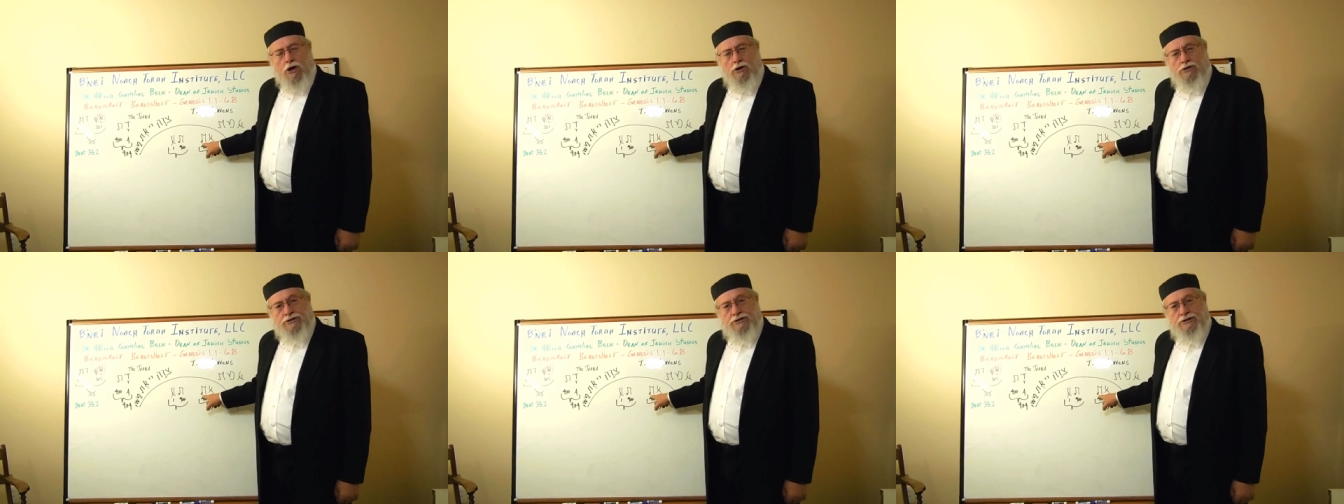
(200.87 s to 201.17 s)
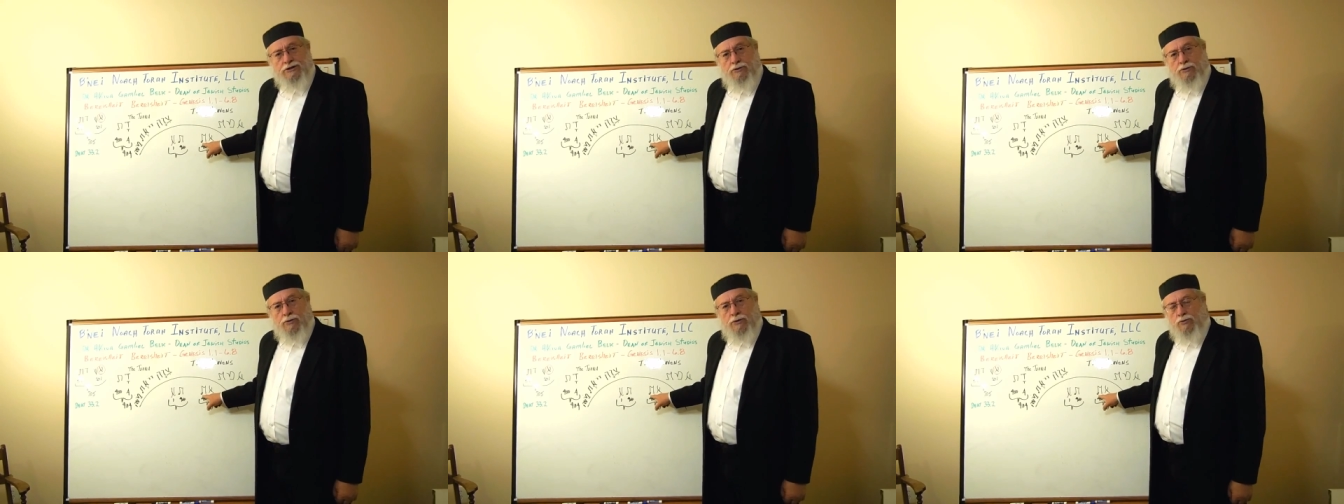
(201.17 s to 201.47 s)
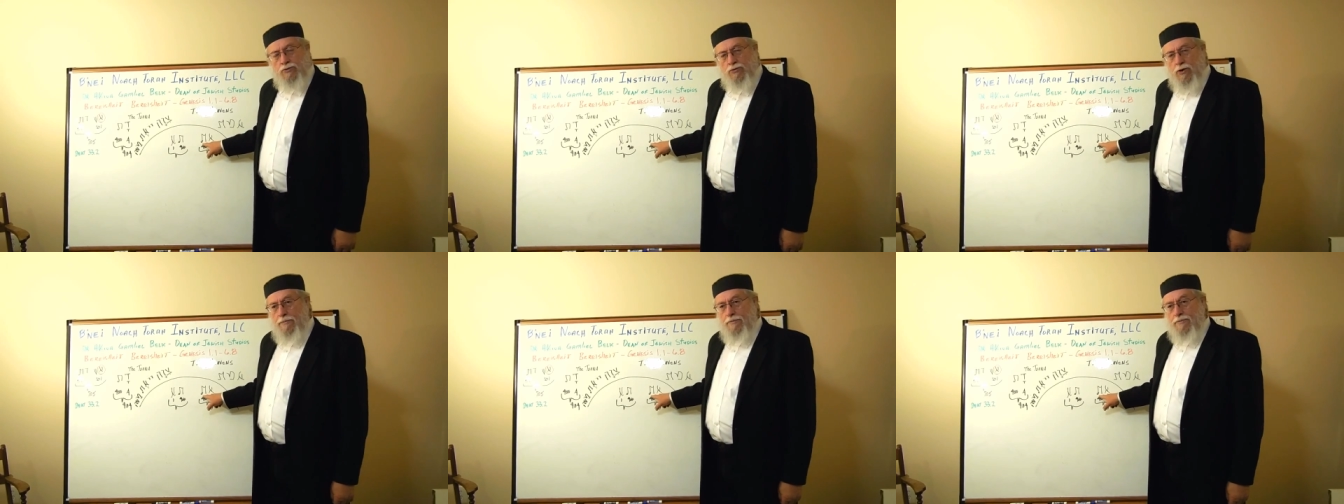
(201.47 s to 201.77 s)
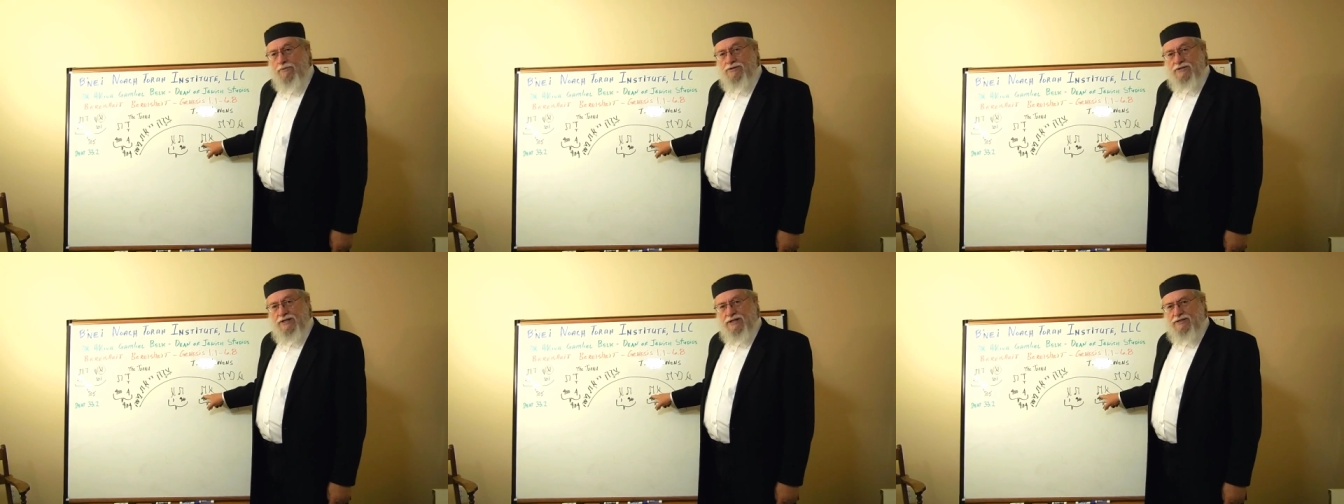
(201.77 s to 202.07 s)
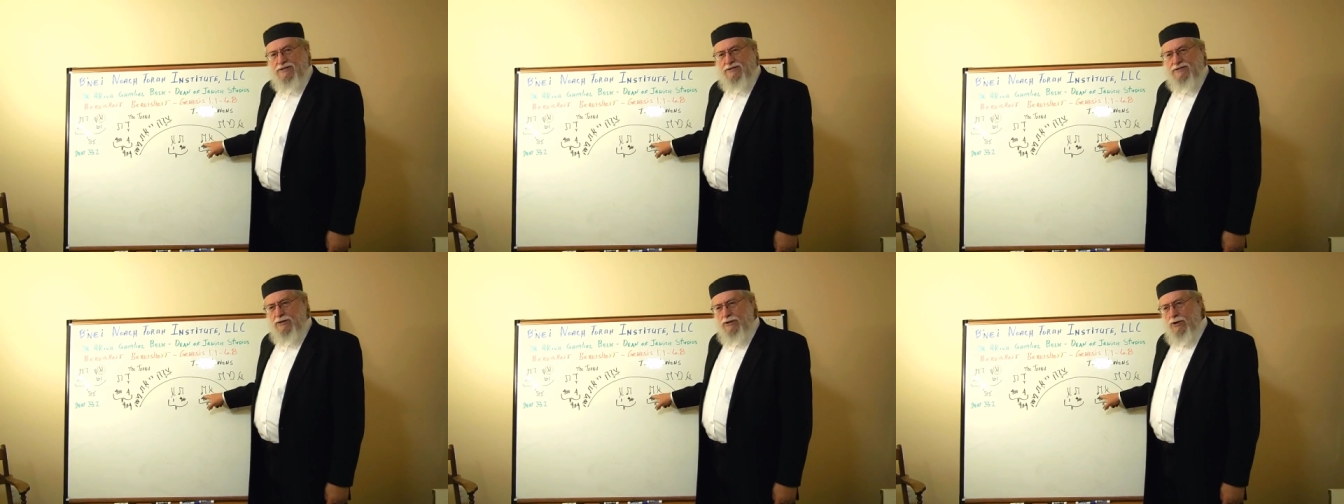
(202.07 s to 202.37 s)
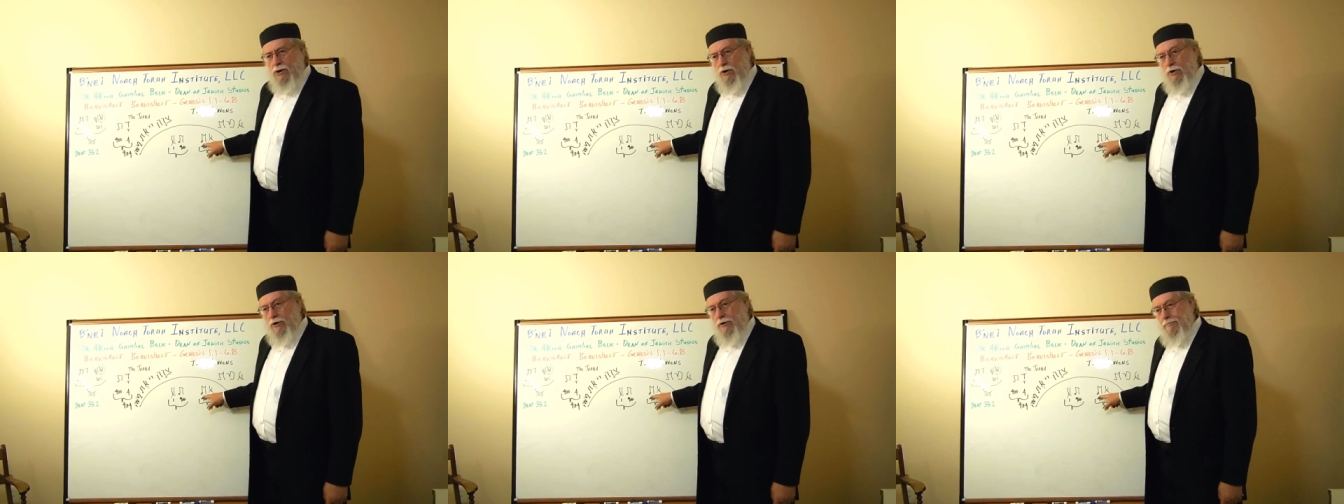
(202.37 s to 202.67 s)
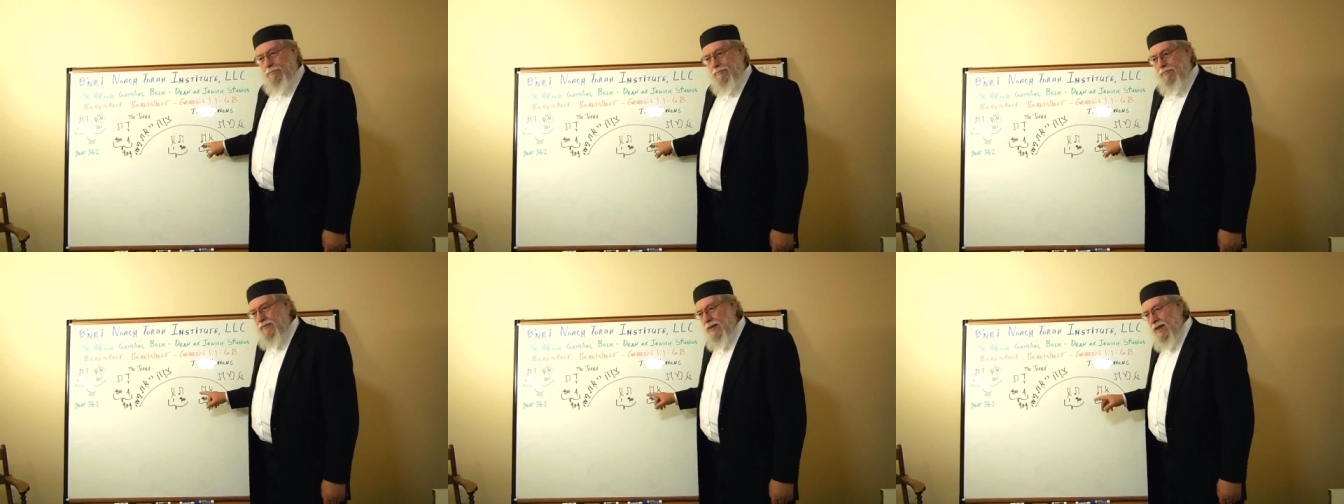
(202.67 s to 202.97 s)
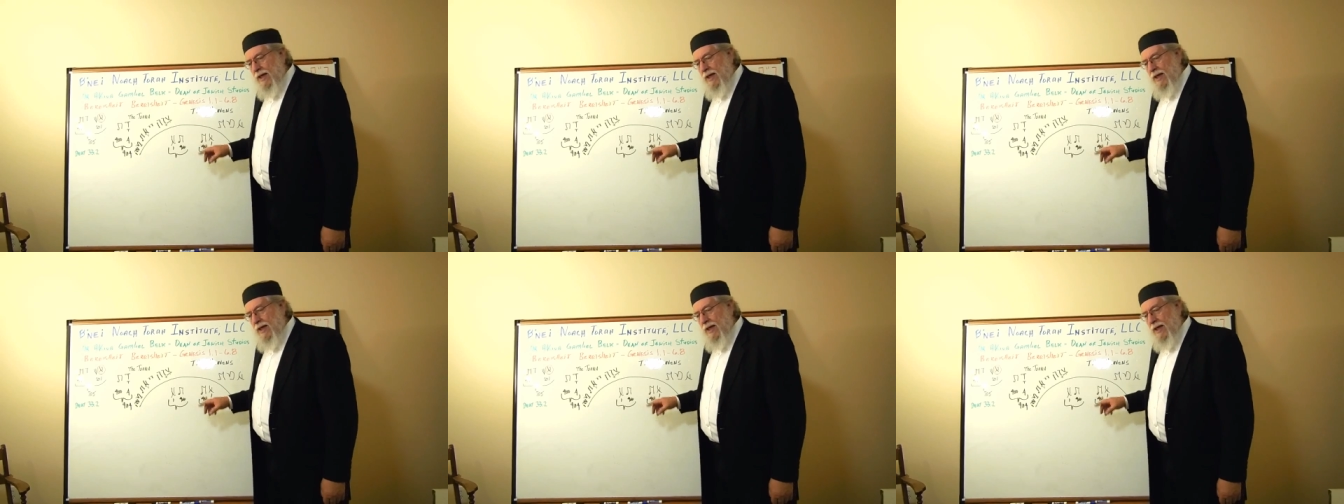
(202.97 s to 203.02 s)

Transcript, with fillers: also represents the Lord.